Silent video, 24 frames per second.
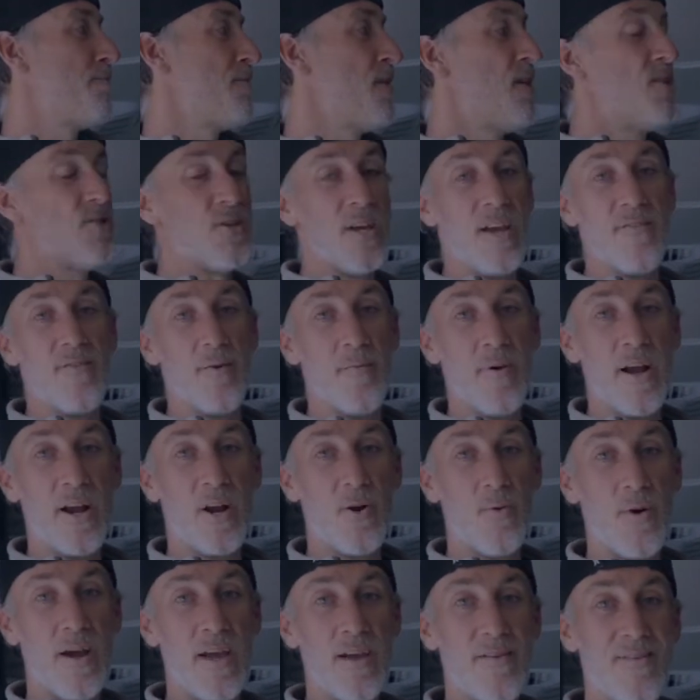So you have your
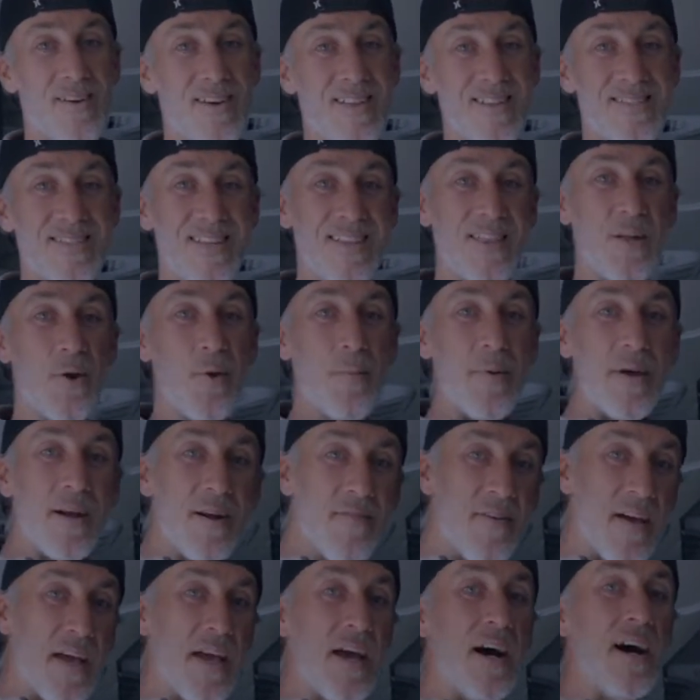microwave. That's a little bit
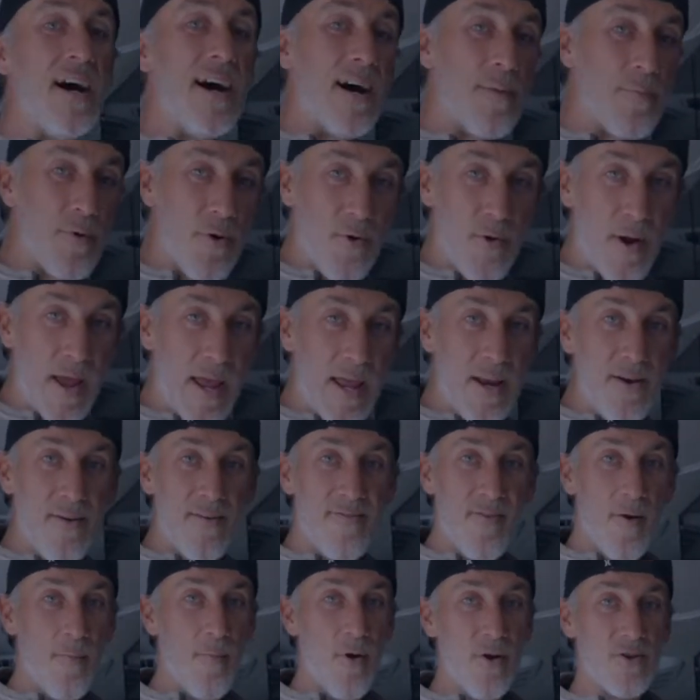of a upgrade
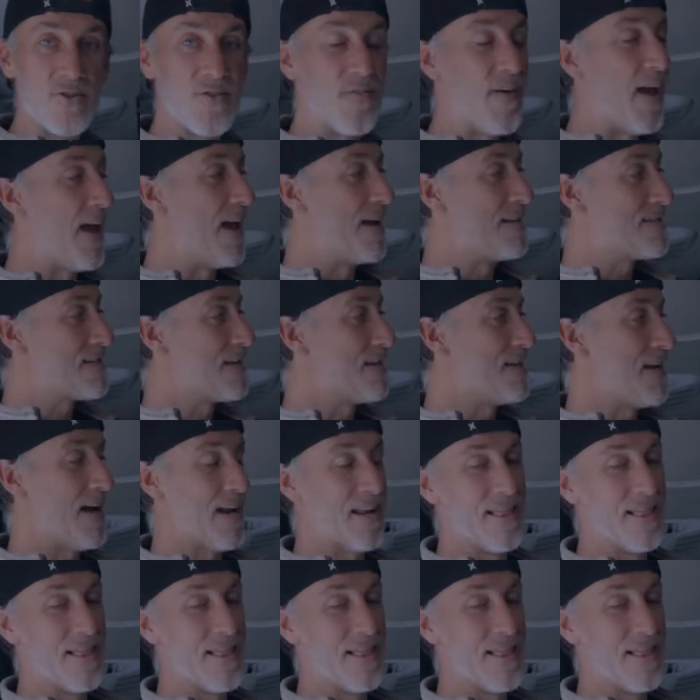for most vans, not a